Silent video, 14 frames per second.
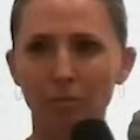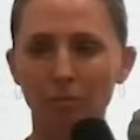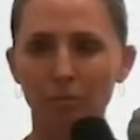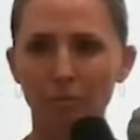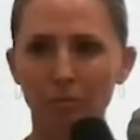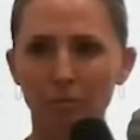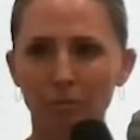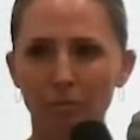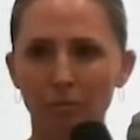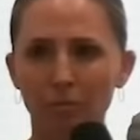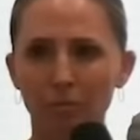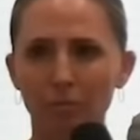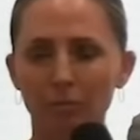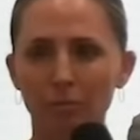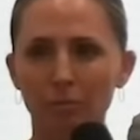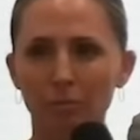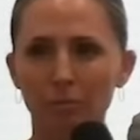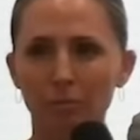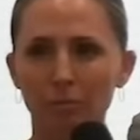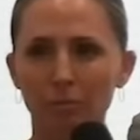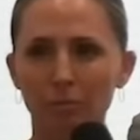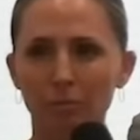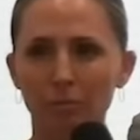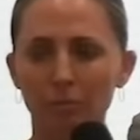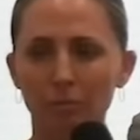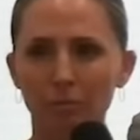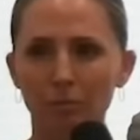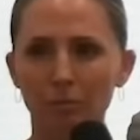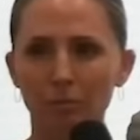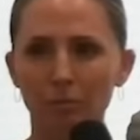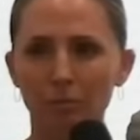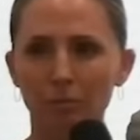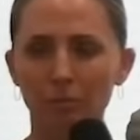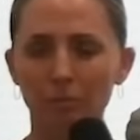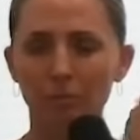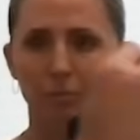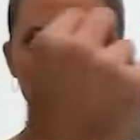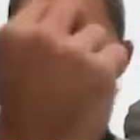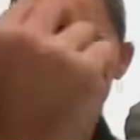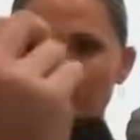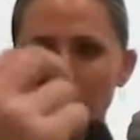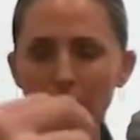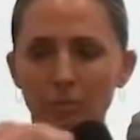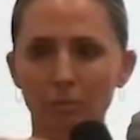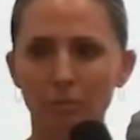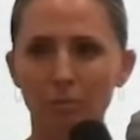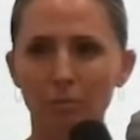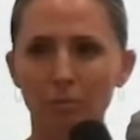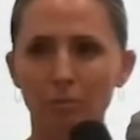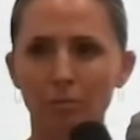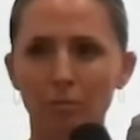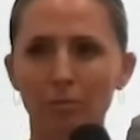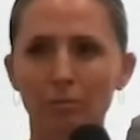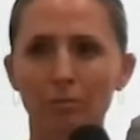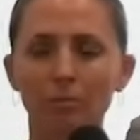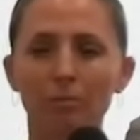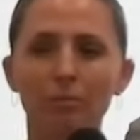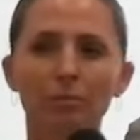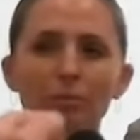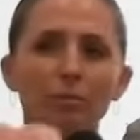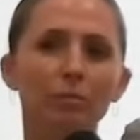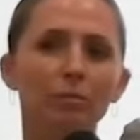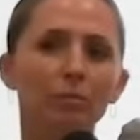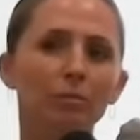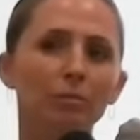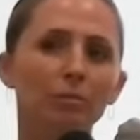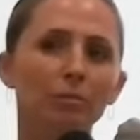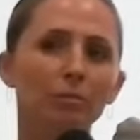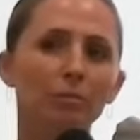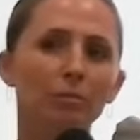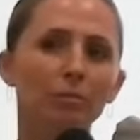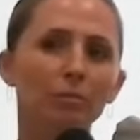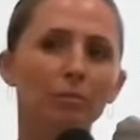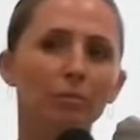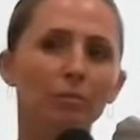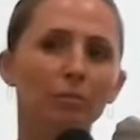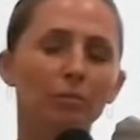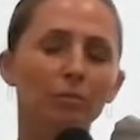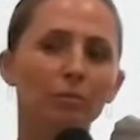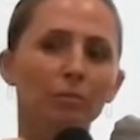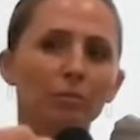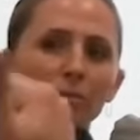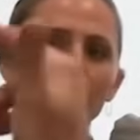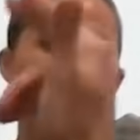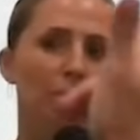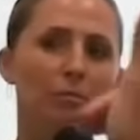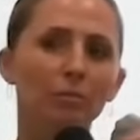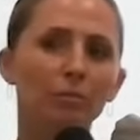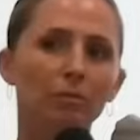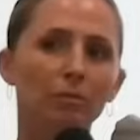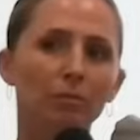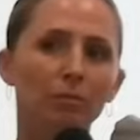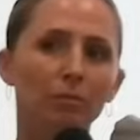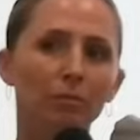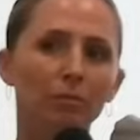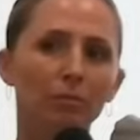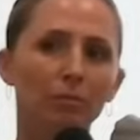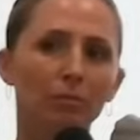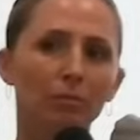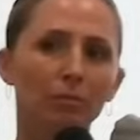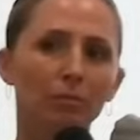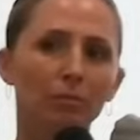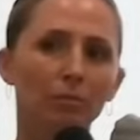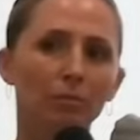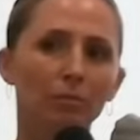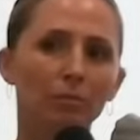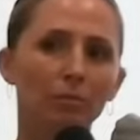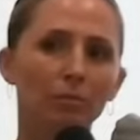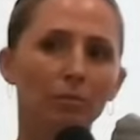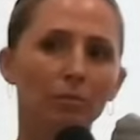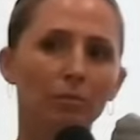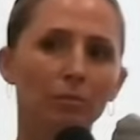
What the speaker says: This person isn't speaking.